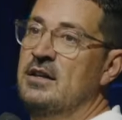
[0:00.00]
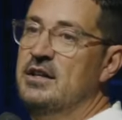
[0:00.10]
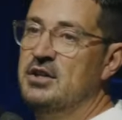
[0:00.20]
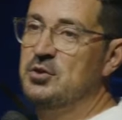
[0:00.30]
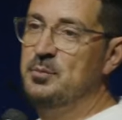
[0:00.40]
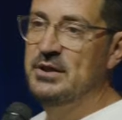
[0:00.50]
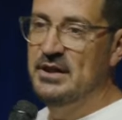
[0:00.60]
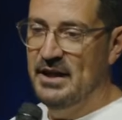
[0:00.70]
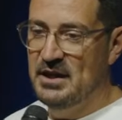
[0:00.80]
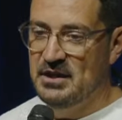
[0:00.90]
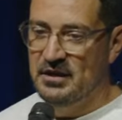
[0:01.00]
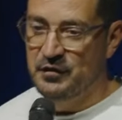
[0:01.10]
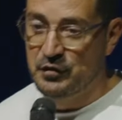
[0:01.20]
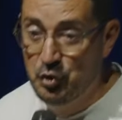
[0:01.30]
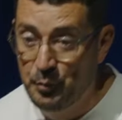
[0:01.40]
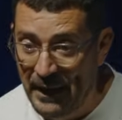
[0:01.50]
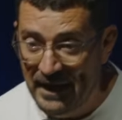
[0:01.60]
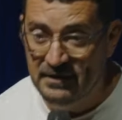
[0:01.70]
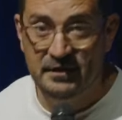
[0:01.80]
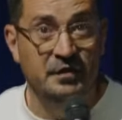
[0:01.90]
It could be a school
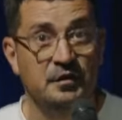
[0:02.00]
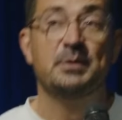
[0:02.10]
bag that's just